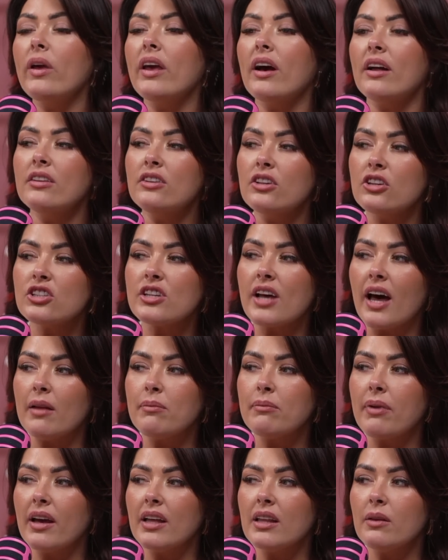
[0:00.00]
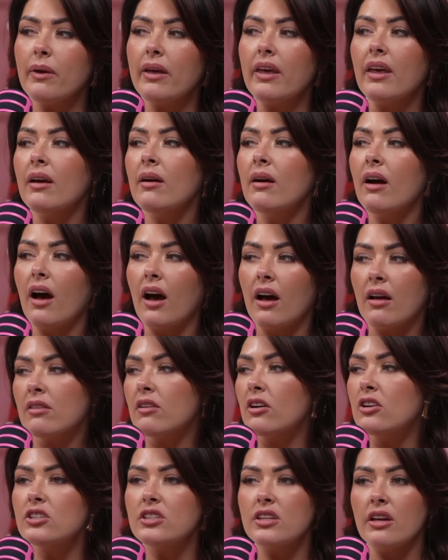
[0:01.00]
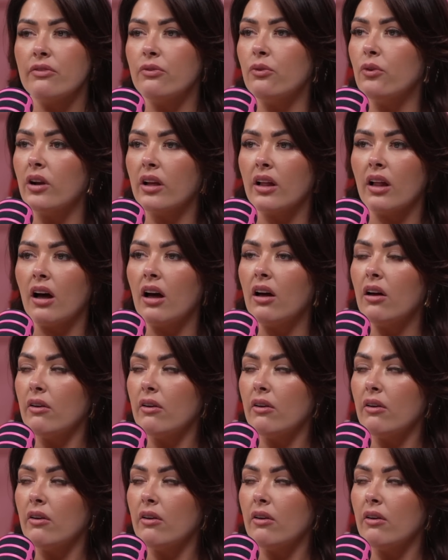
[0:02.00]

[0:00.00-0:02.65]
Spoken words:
We understand, by the way, a Thursday at 4 o'clock.